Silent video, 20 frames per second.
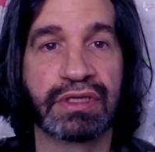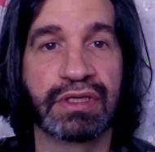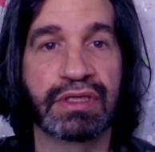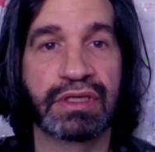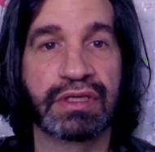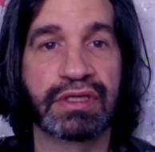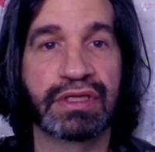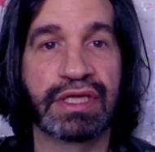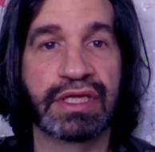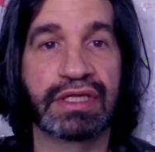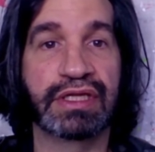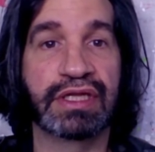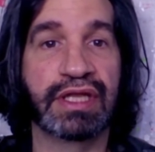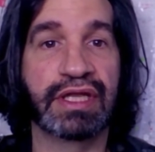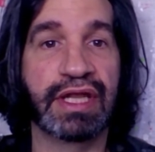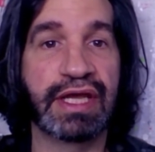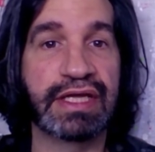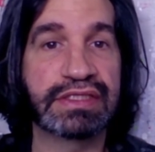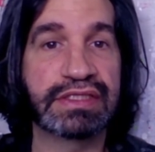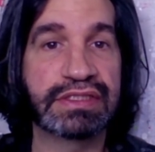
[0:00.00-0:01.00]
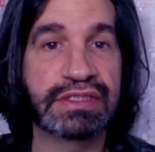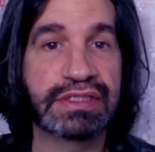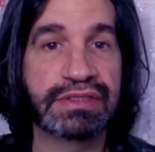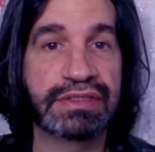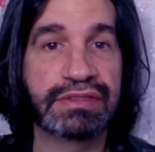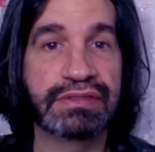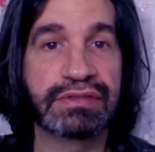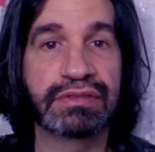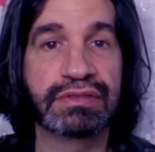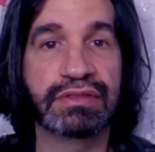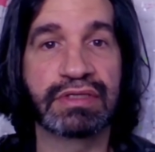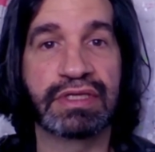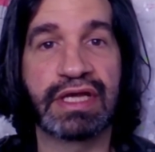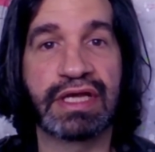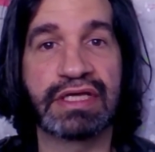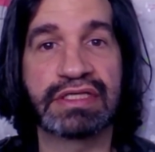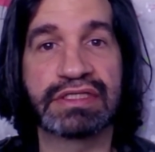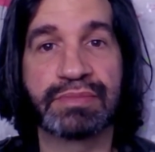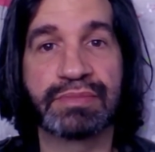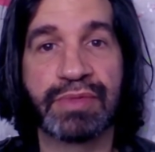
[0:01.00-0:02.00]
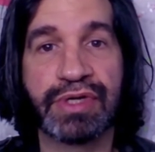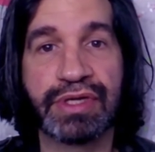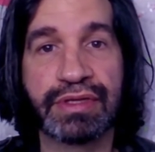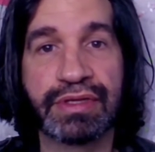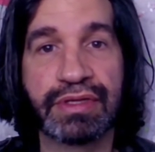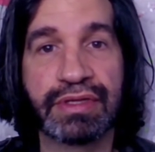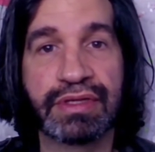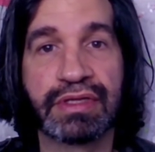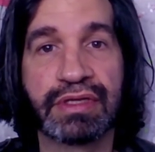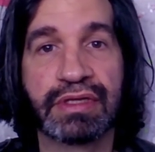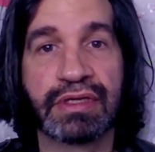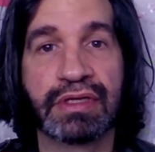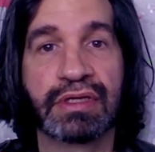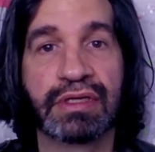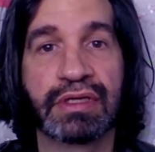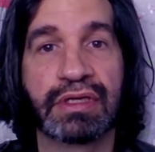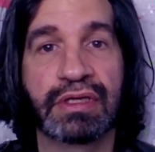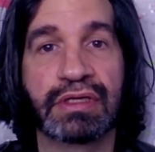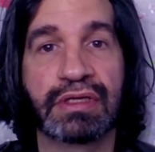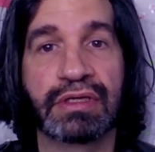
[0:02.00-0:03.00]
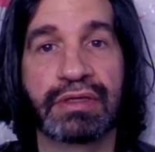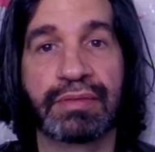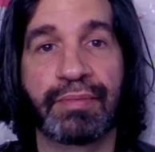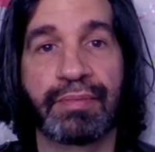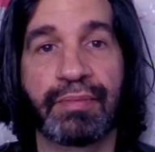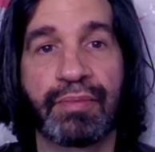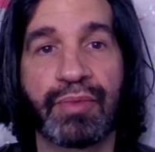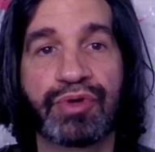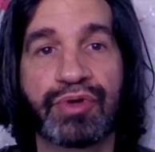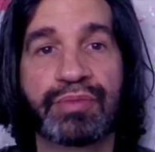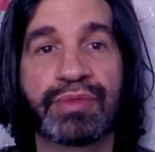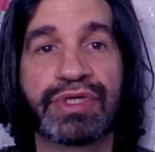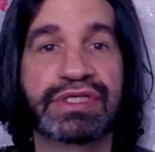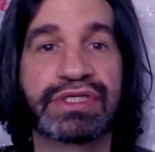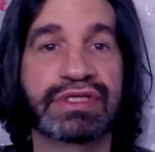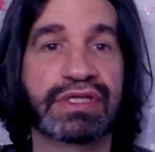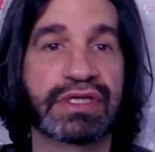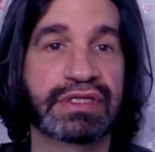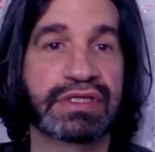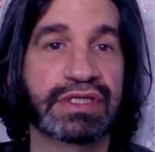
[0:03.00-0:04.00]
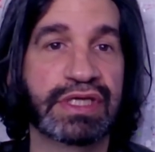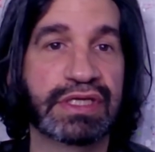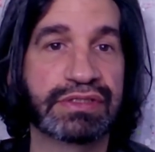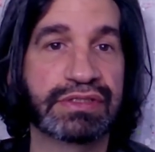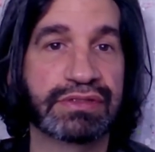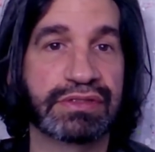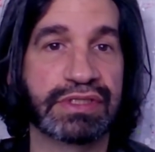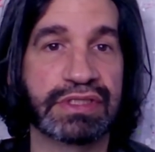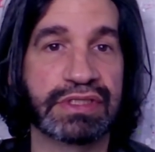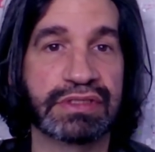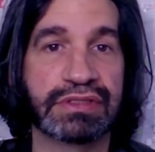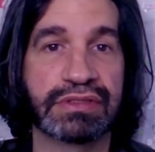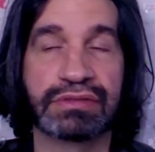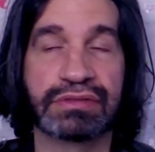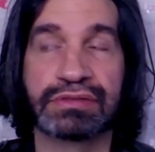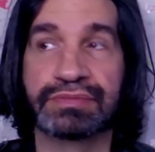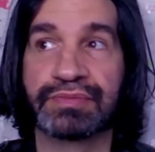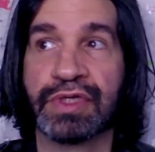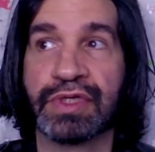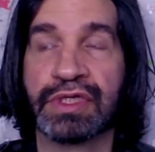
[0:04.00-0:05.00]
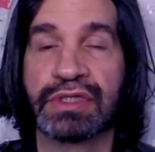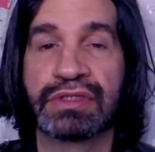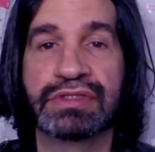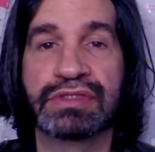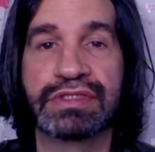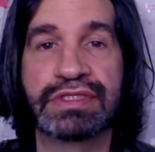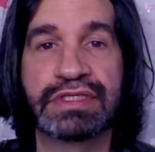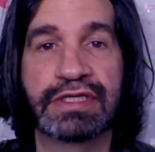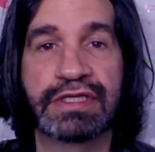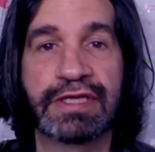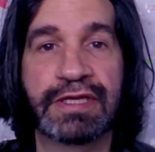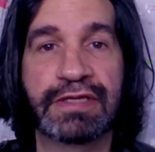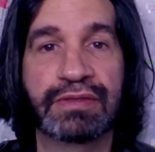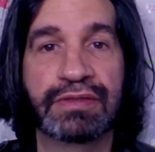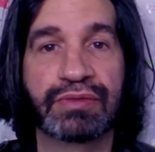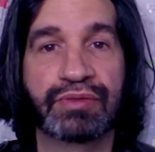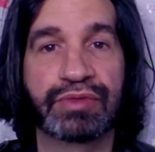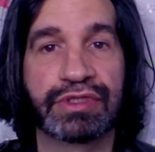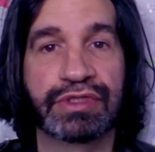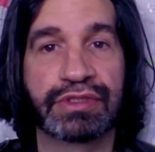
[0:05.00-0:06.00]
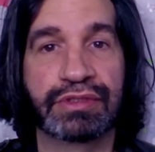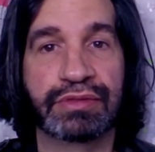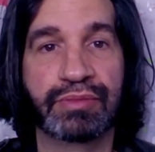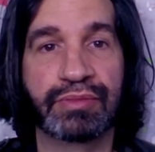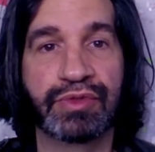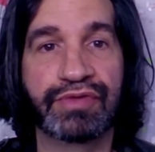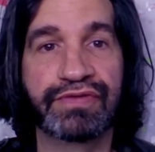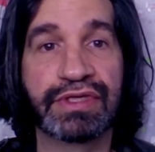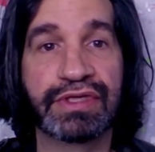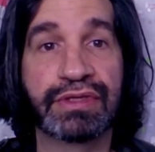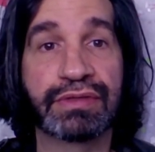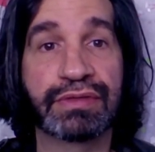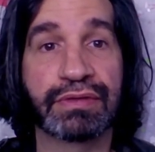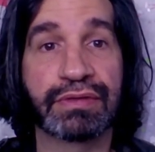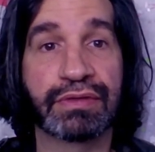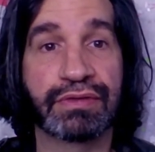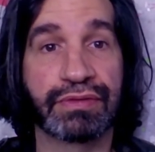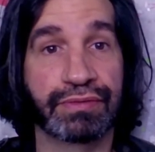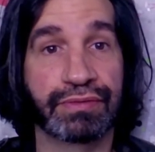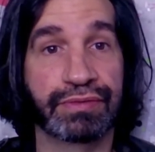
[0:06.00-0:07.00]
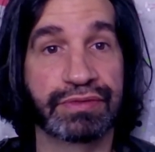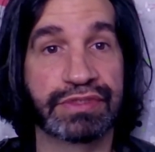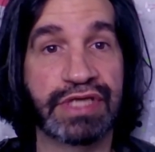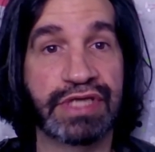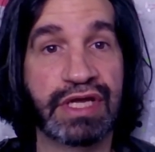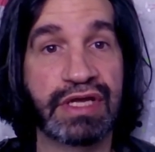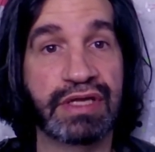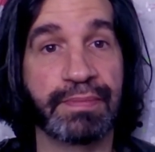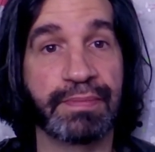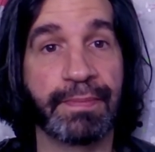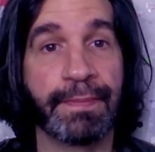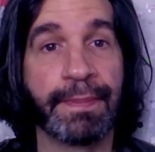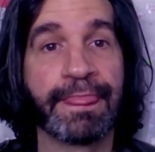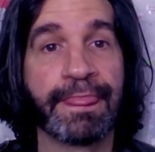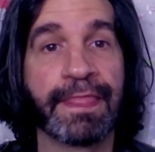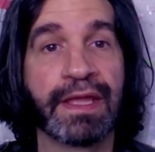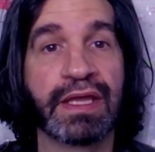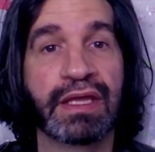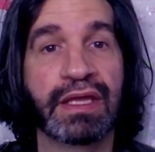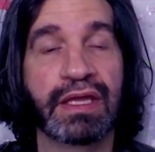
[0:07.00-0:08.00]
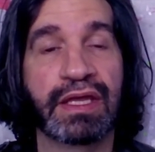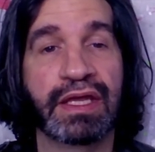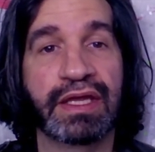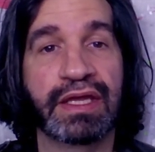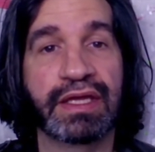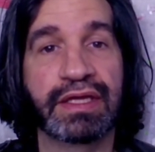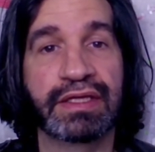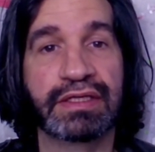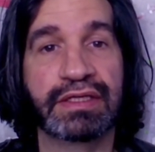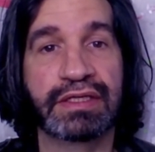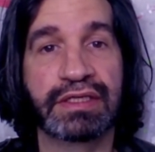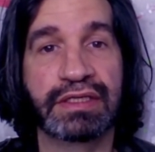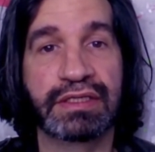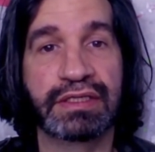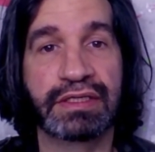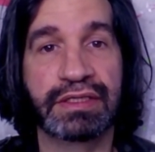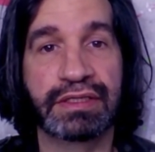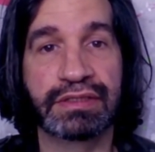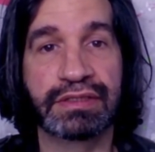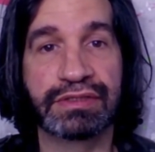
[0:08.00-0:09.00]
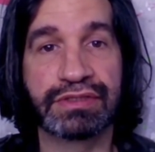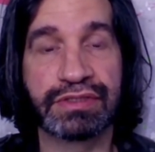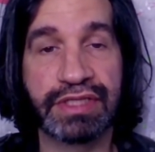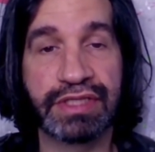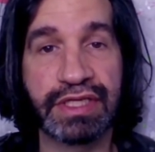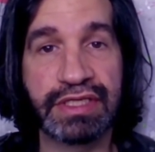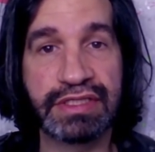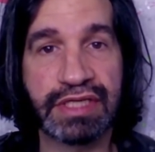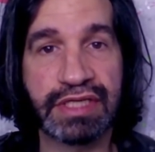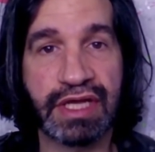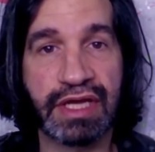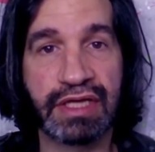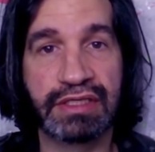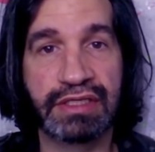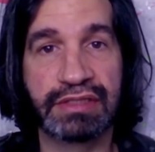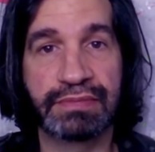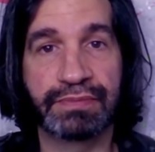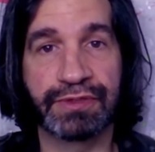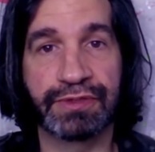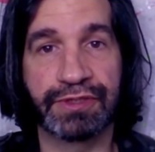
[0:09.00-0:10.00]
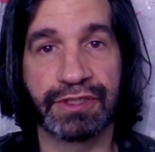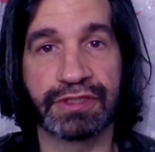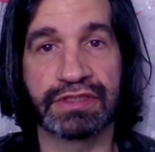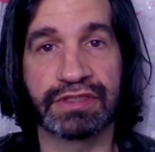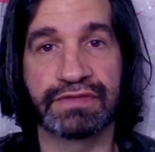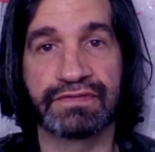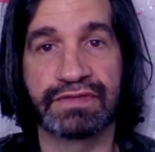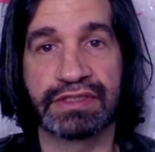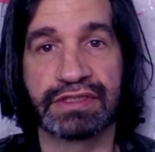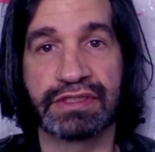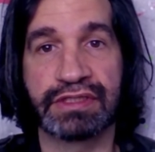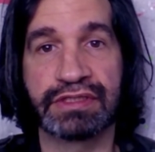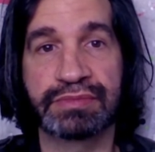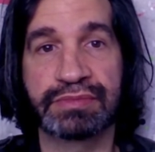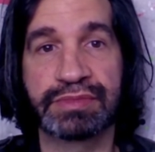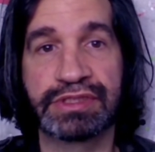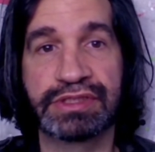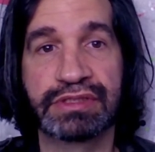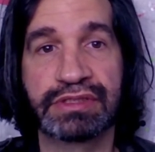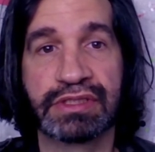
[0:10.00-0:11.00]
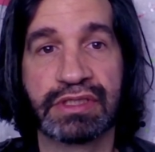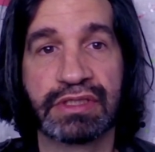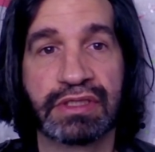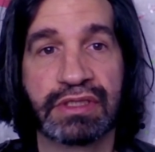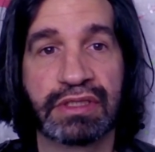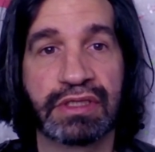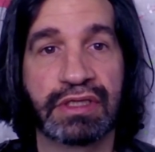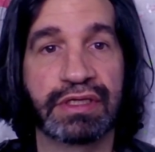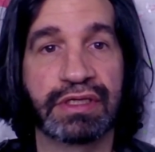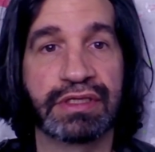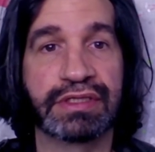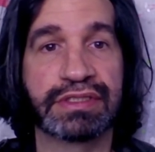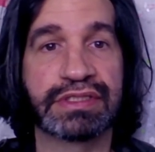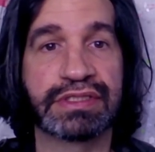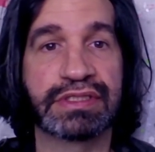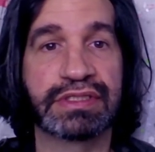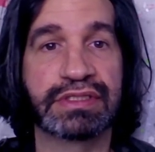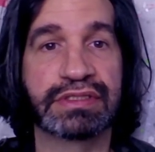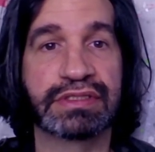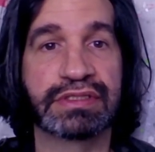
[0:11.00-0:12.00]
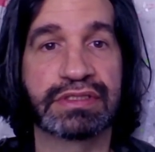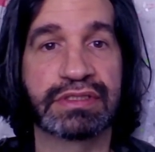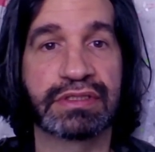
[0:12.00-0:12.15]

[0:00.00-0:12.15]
than last year, last month, more money than yesterday. So you see, again, we're moving through time. And in today's highly productive economy, since